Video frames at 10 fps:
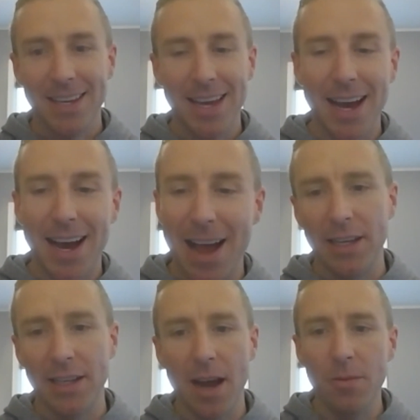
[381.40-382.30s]
Yeah,
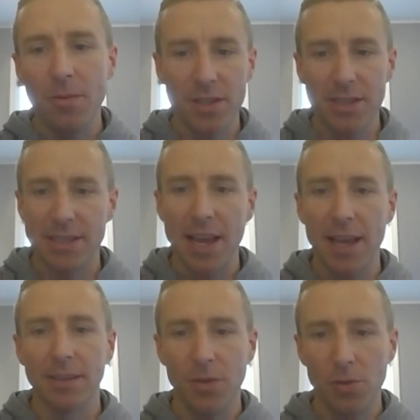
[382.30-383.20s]
and I would just
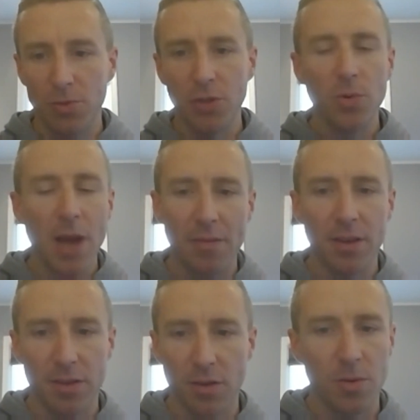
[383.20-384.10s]
say if you do have
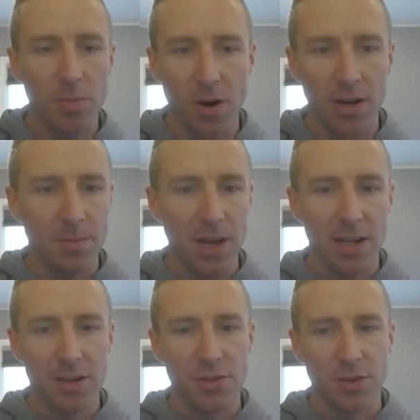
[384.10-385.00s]
a third party
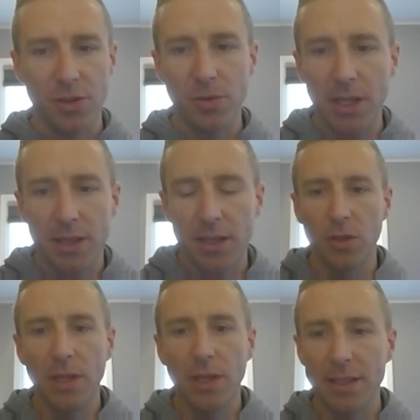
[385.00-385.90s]
manager, you need
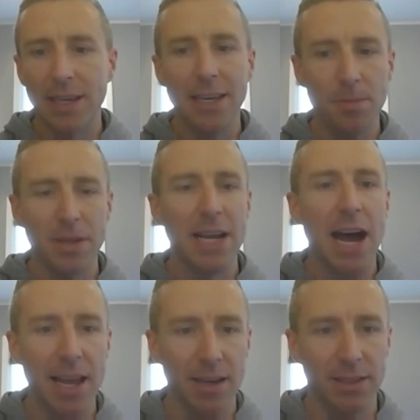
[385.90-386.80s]
to, you need to keep an
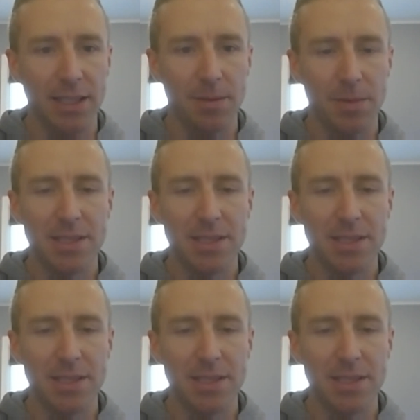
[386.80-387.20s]
eye on them.